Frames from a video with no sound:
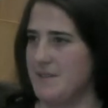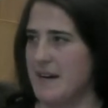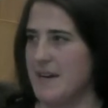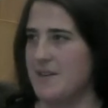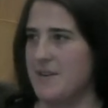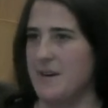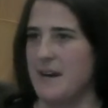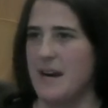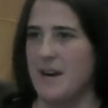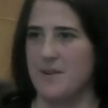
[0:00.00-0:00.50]

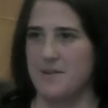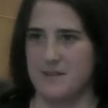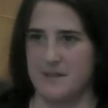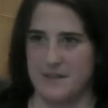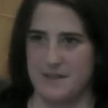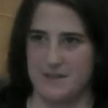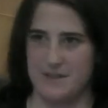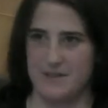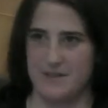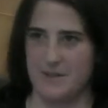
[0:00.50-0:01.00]
under
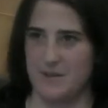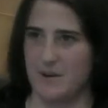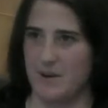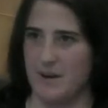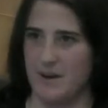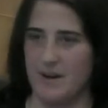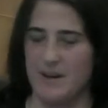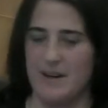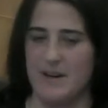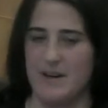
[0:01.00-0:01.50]
houses
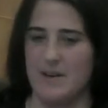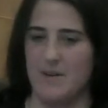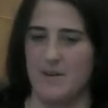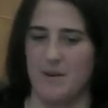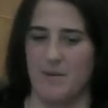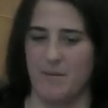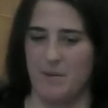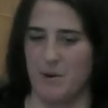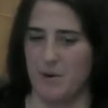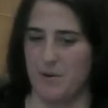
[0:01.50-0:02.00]
or
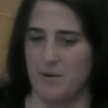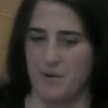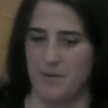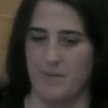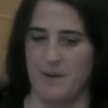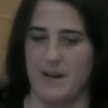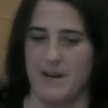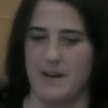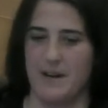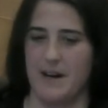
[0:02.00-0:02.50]
road or
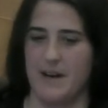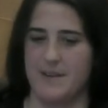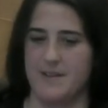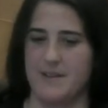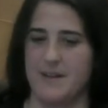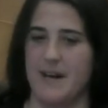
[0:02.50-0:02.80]
whatnot,